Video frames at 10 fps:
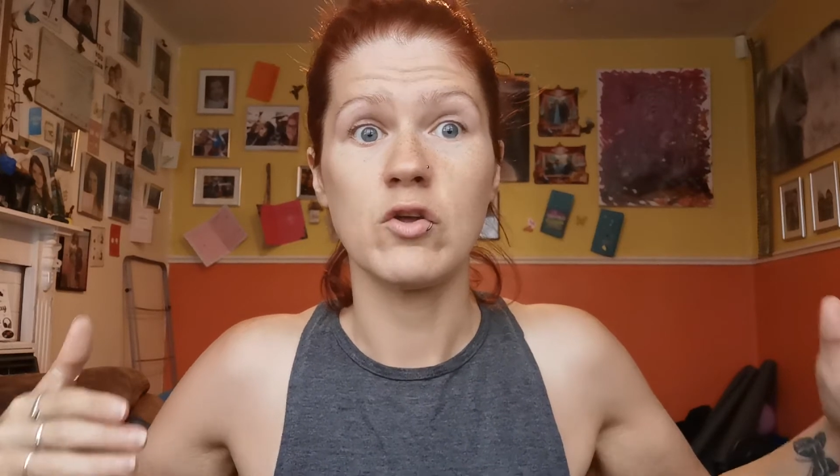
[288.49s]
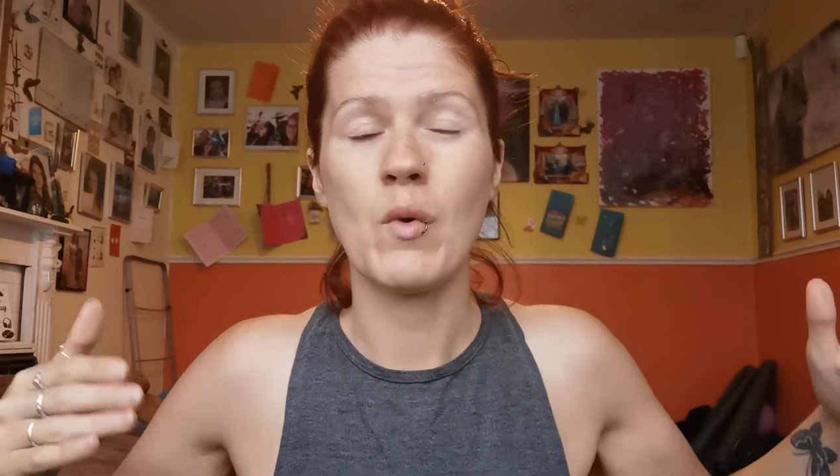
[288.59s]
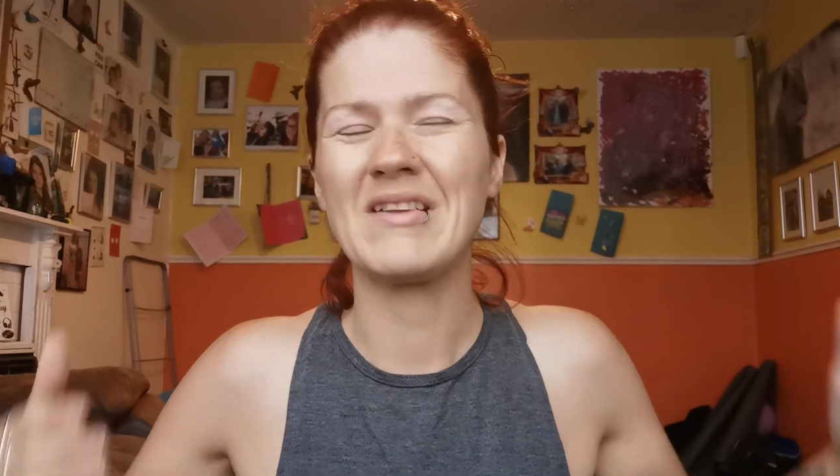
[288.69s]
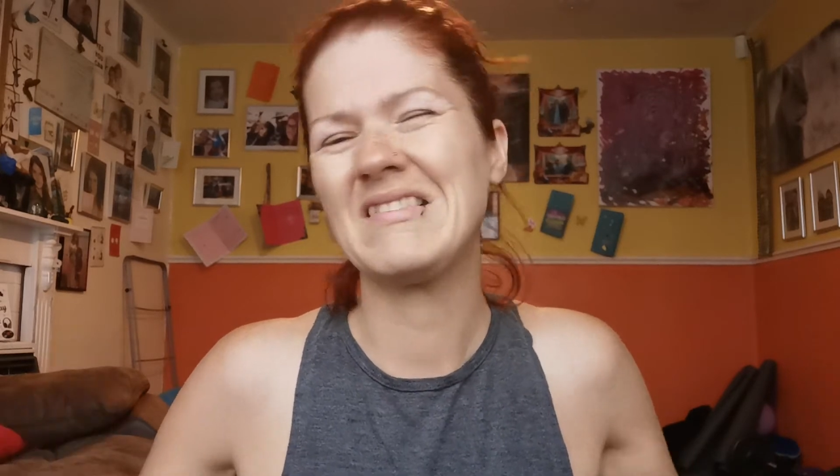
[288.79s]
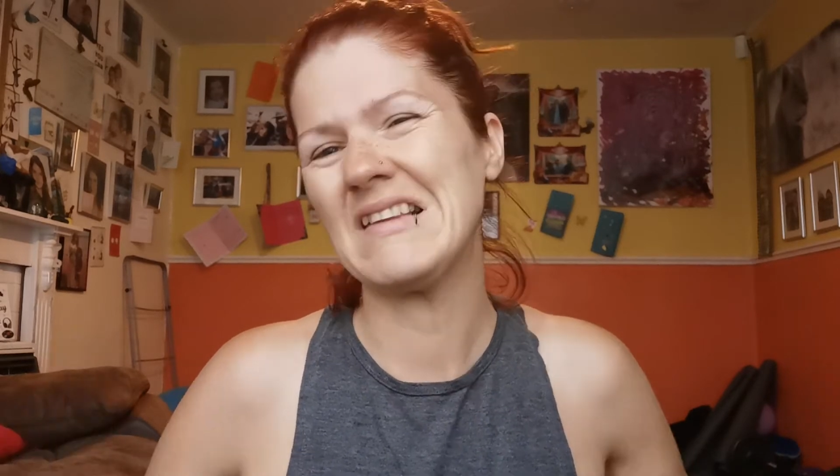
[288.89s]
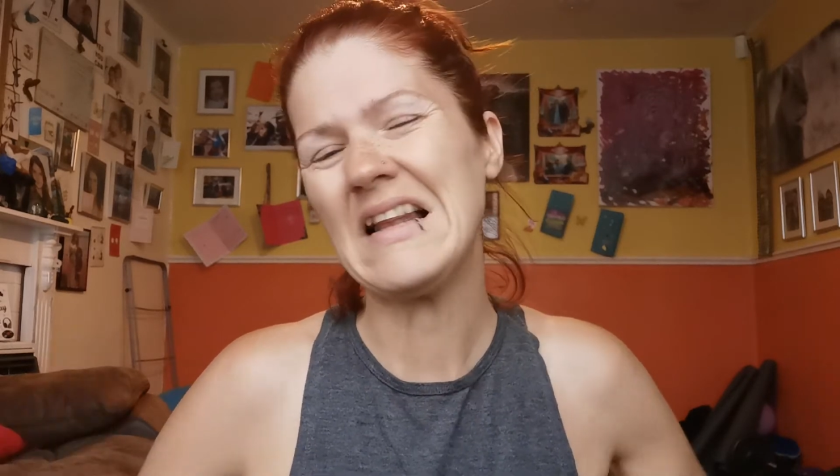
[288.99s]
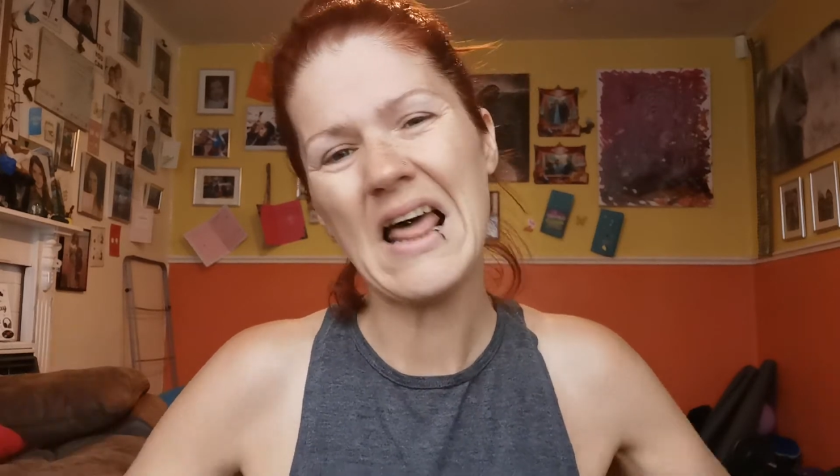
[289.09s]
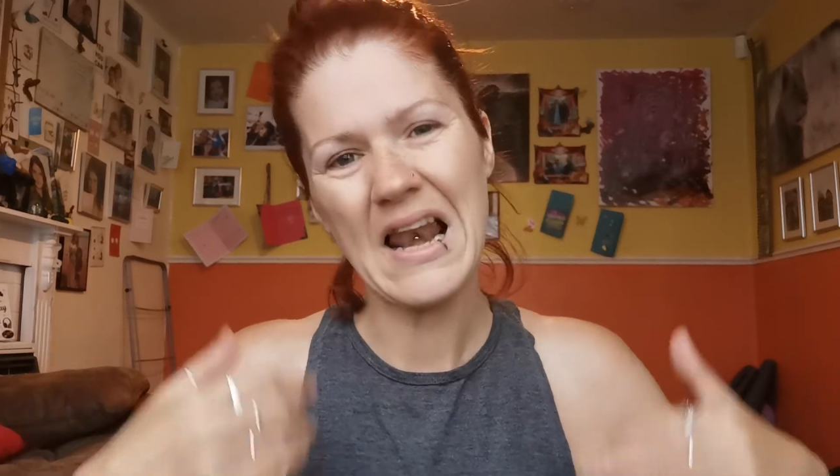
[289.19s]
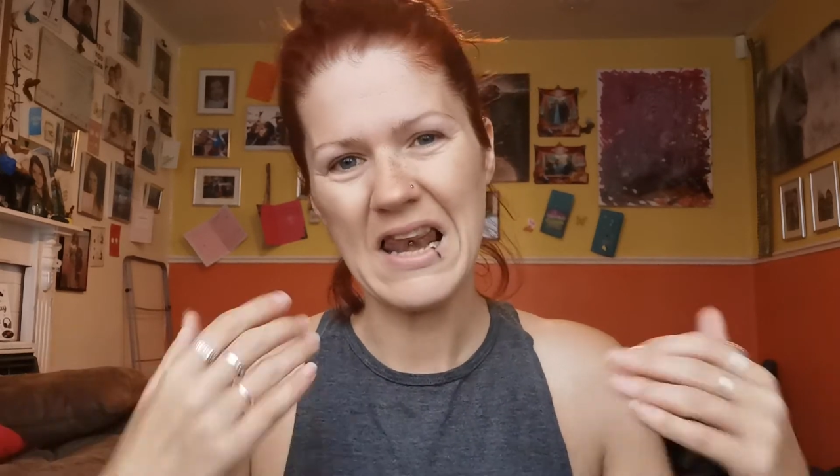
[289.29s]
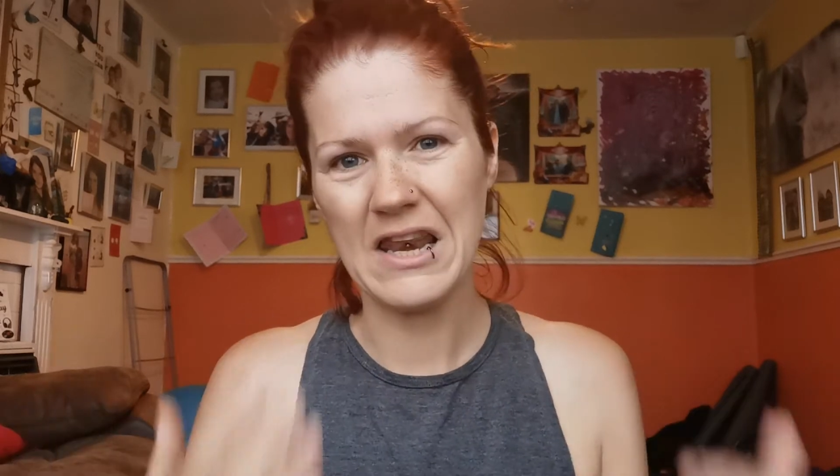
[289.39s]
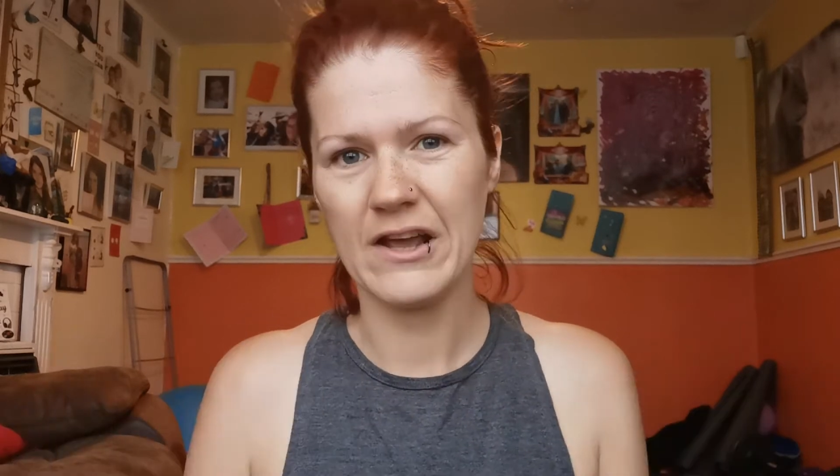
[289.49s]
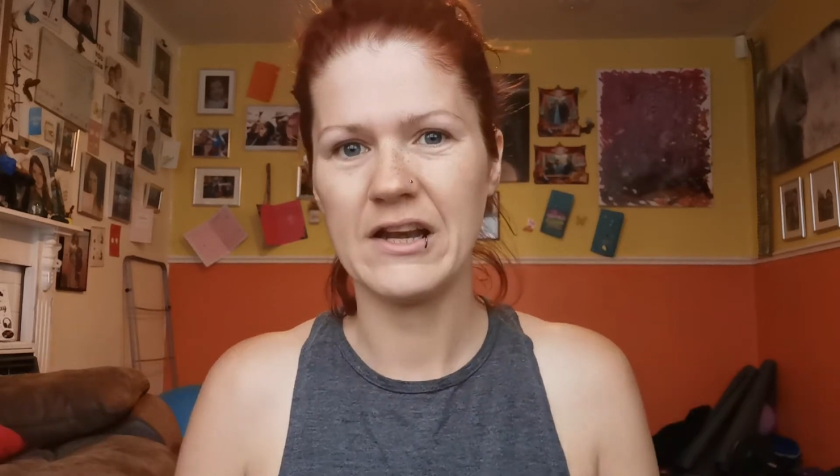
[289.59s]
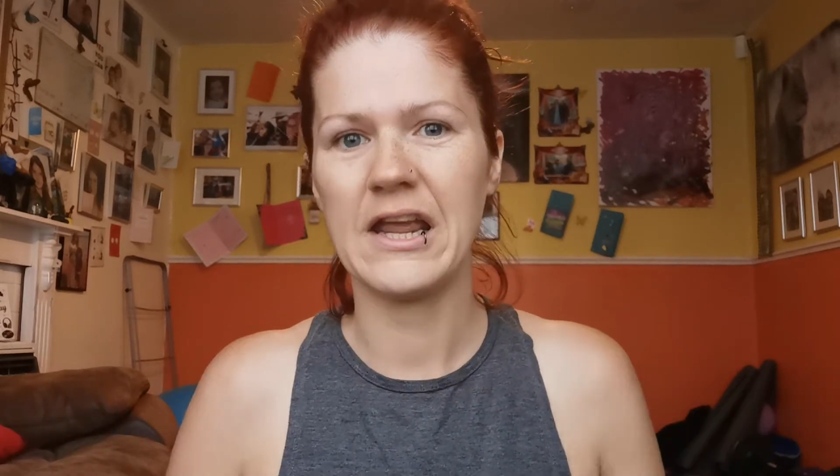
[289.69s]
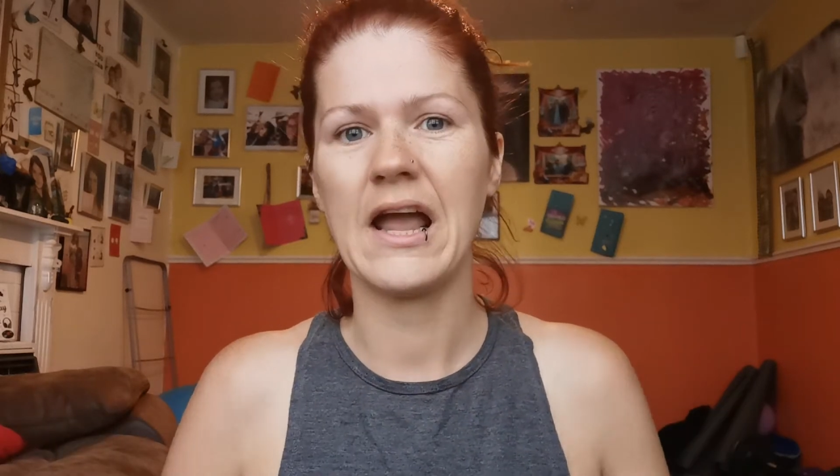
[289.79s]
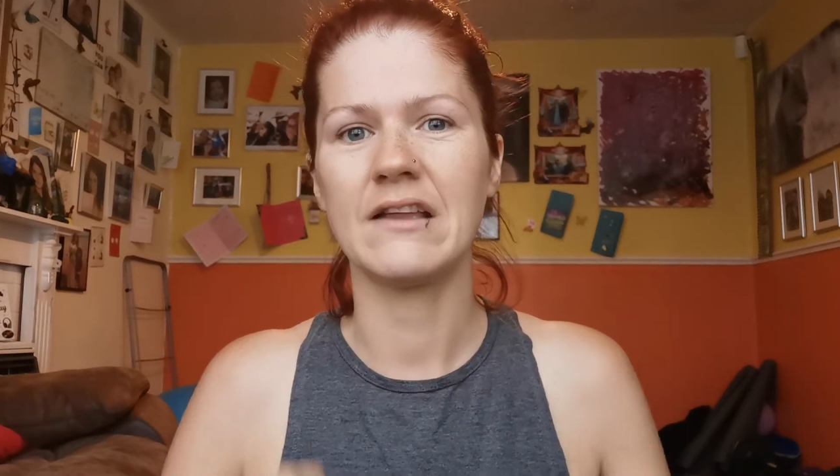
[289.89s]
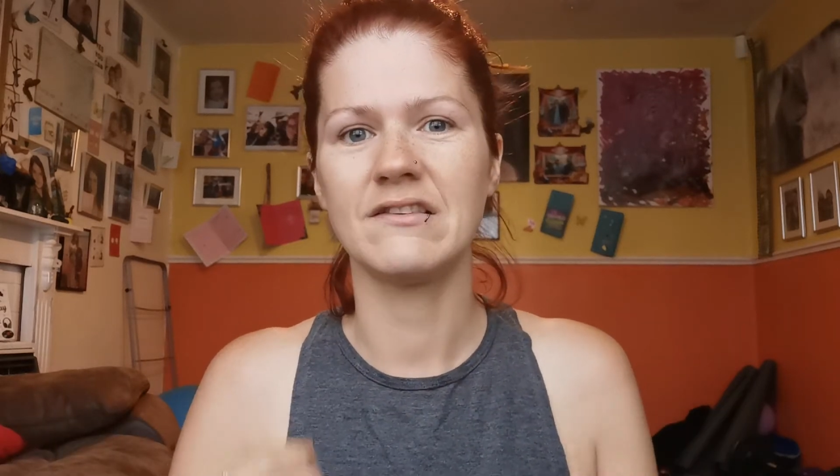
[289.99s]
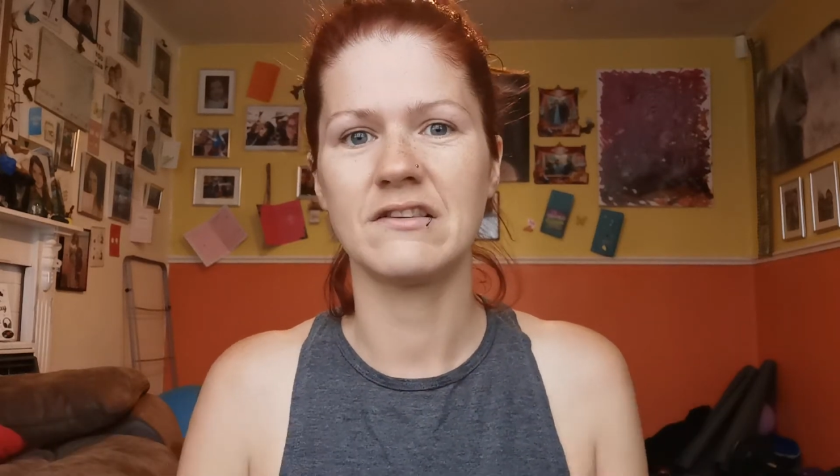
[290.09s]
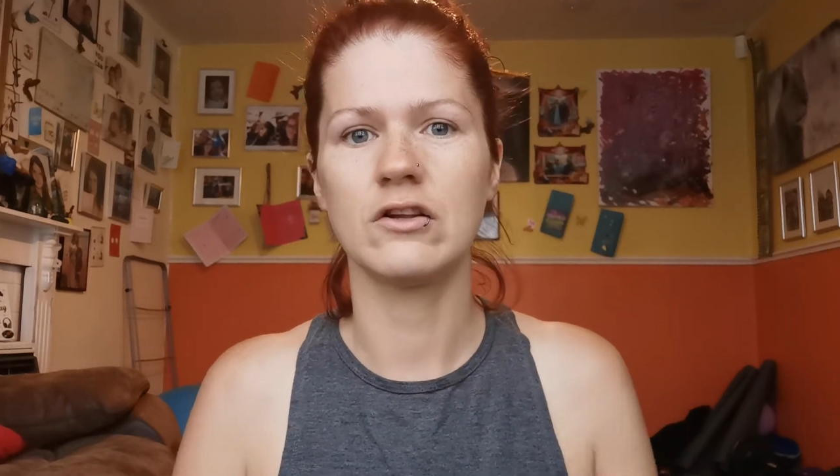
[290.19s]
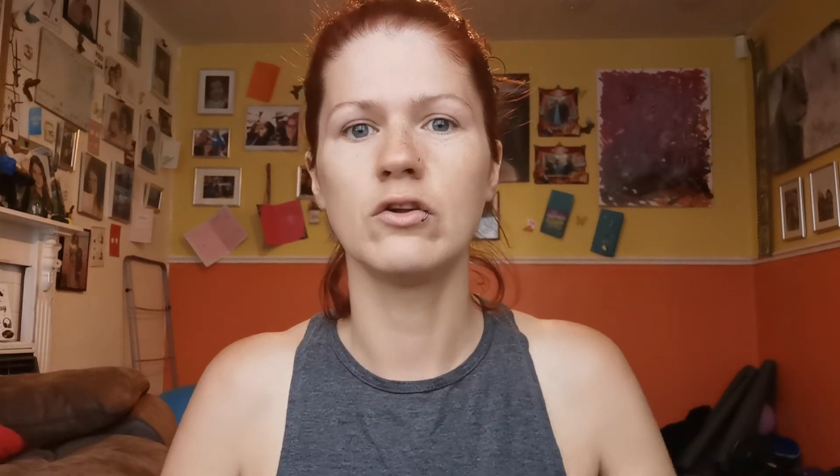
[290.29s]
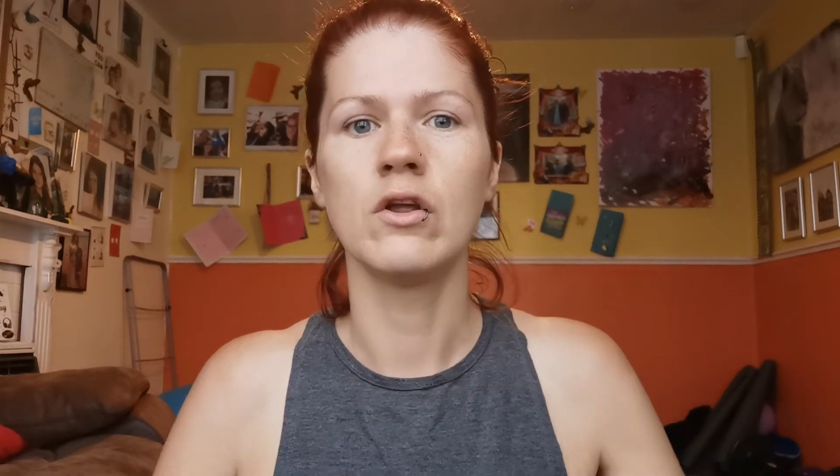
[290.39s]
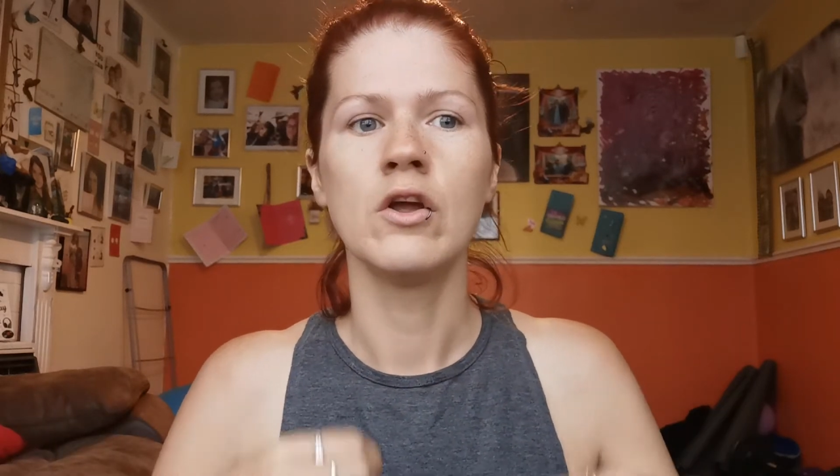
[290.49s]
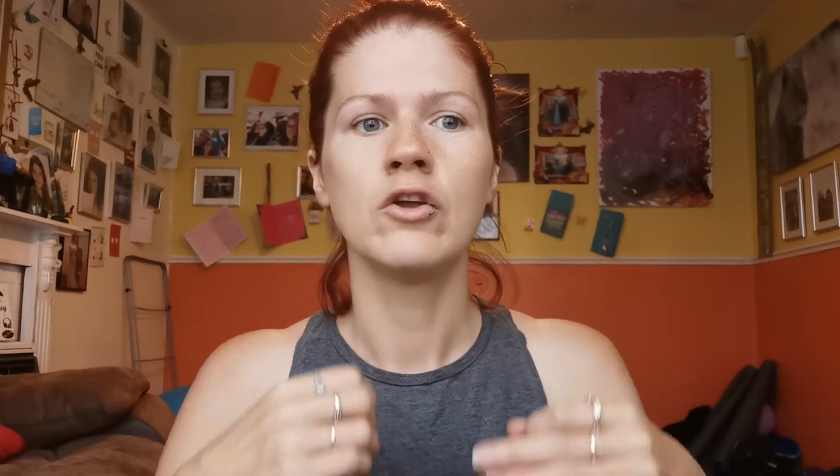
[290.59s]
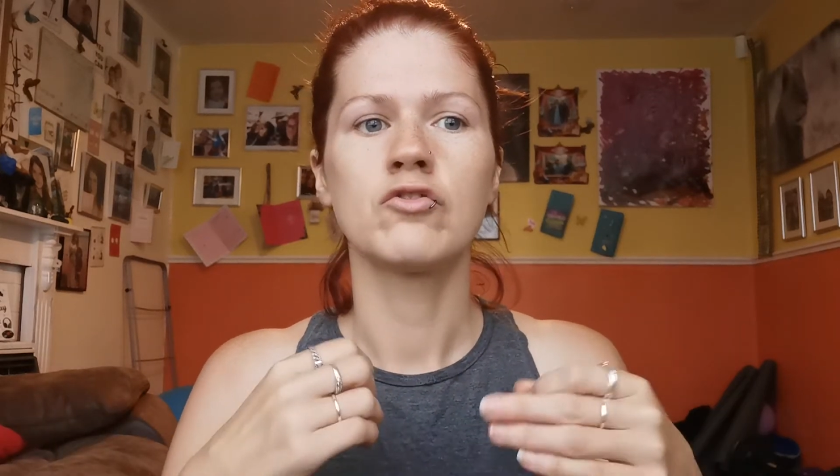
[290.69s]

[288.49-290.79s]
you are still learning and still